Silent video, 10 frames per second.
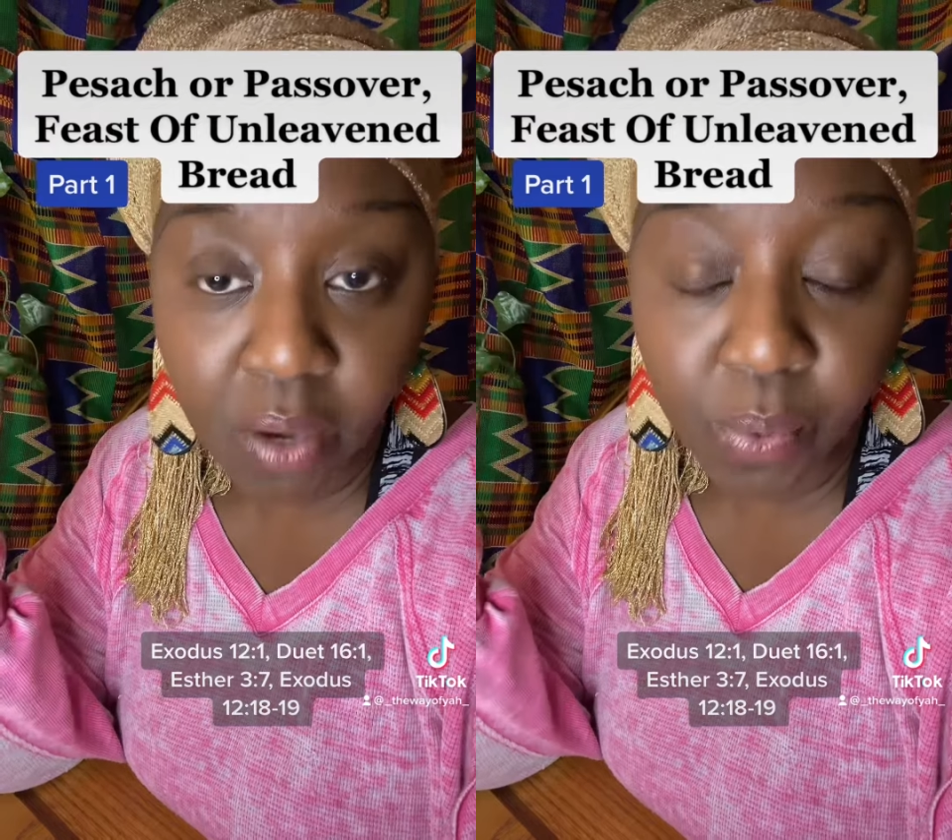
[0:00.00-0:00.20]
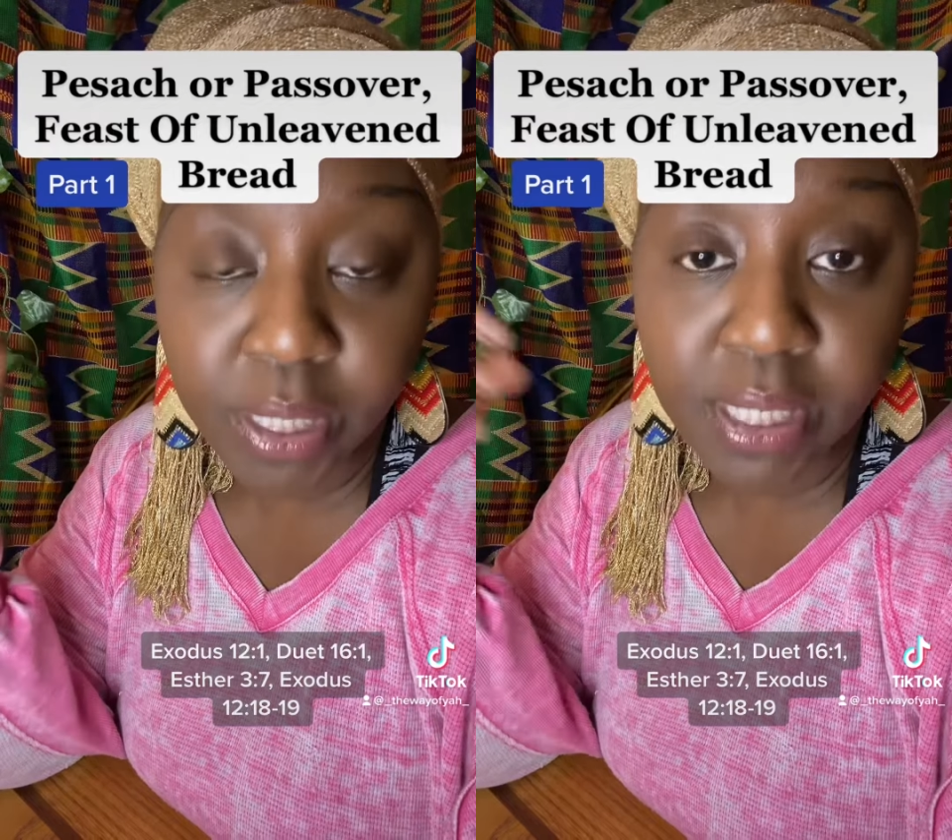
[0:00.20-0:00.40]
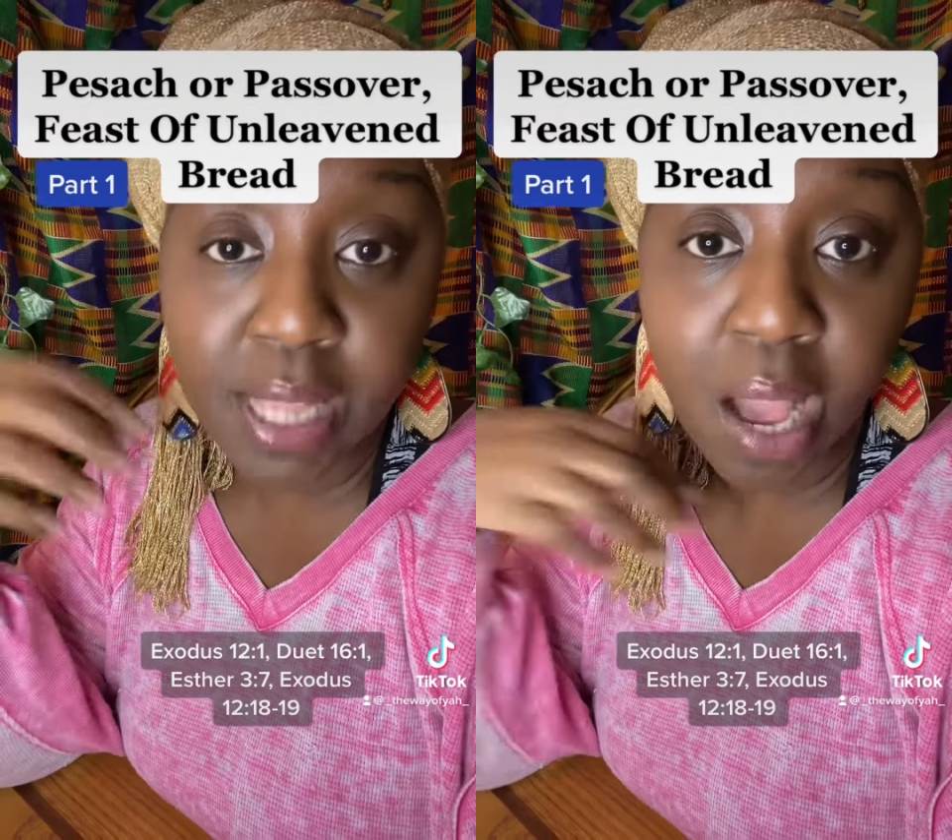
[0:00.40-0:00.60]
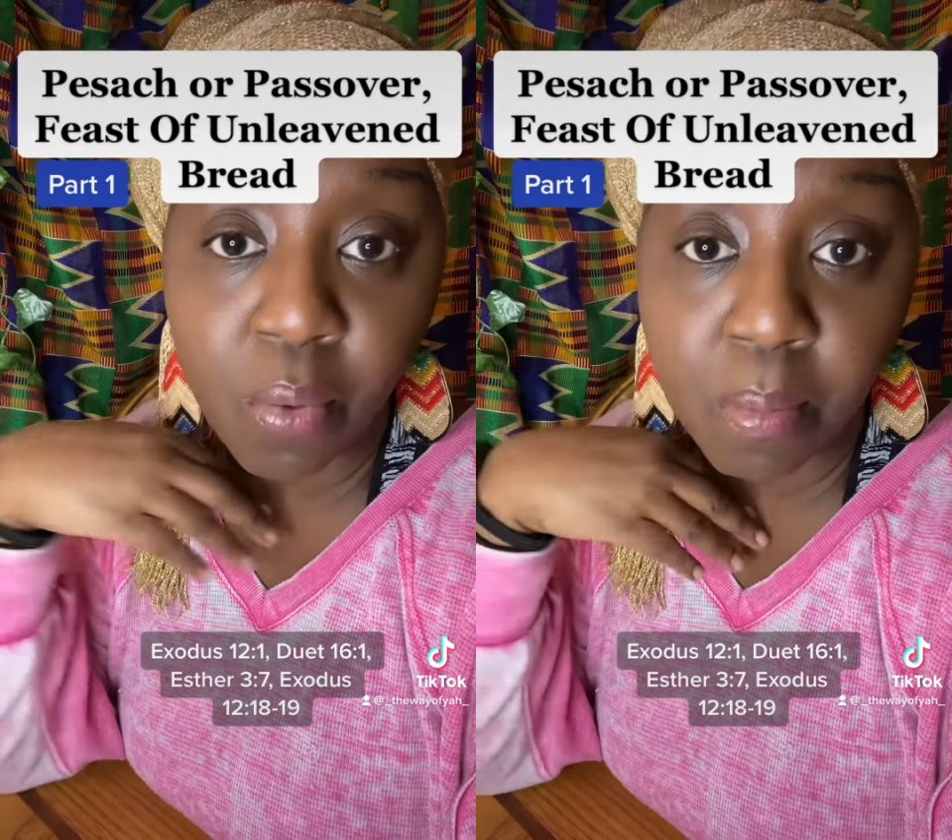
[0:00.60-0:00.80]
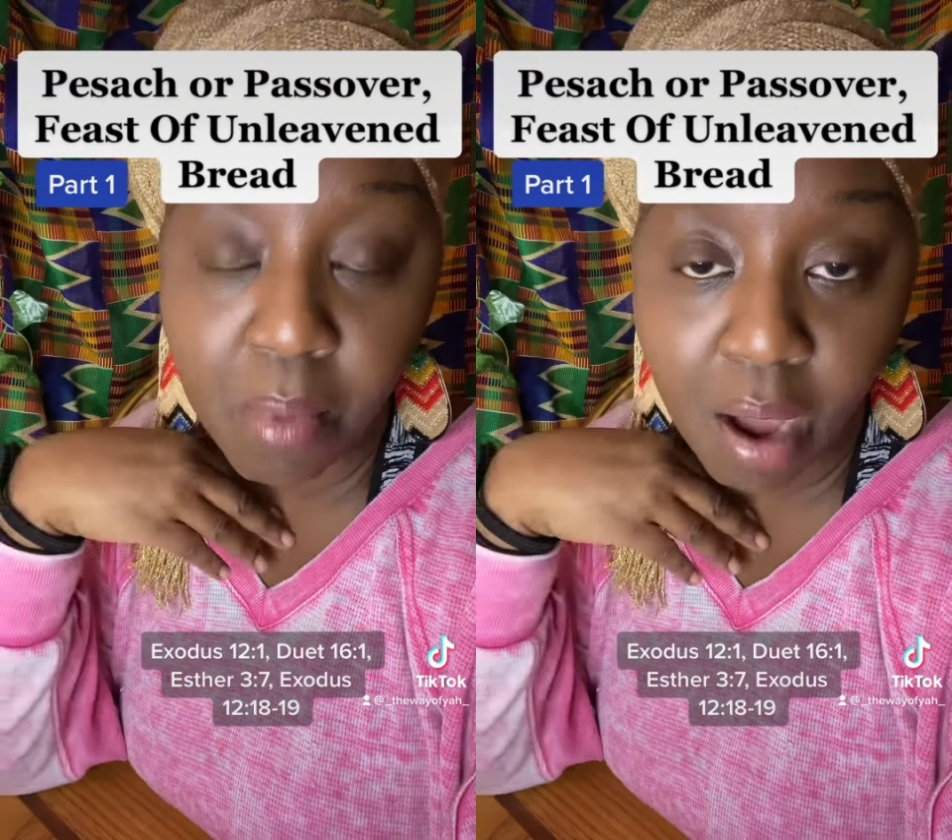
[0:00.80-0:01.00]
which is
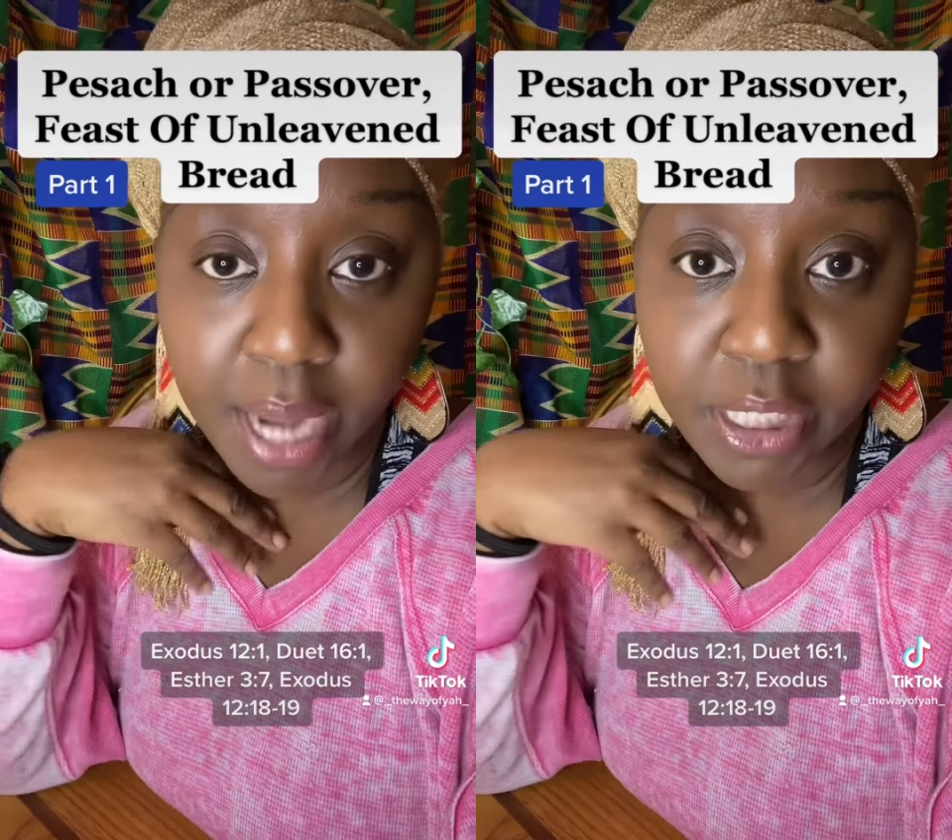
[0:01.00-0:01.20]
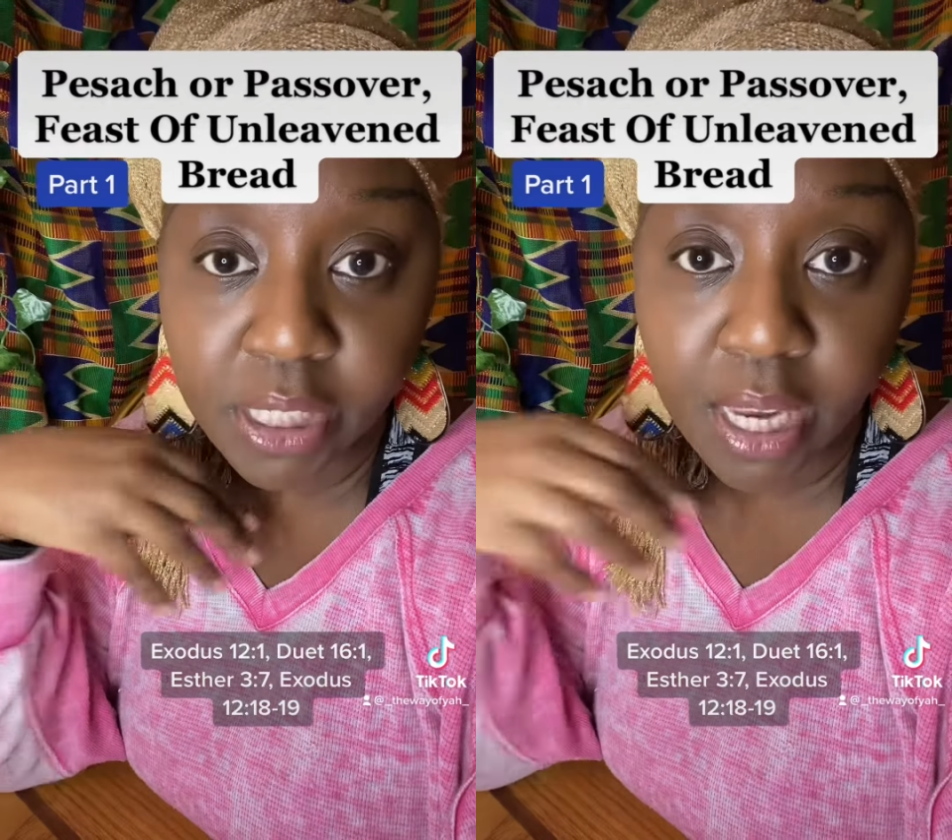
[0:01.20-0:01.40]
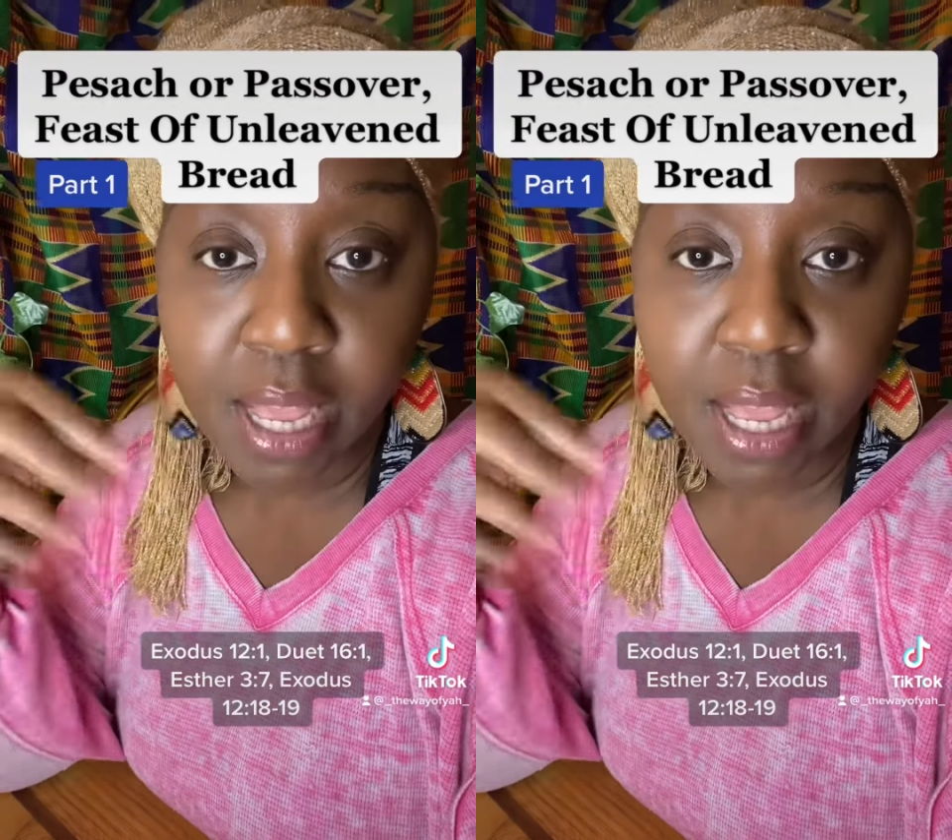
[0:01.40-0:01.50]
our March.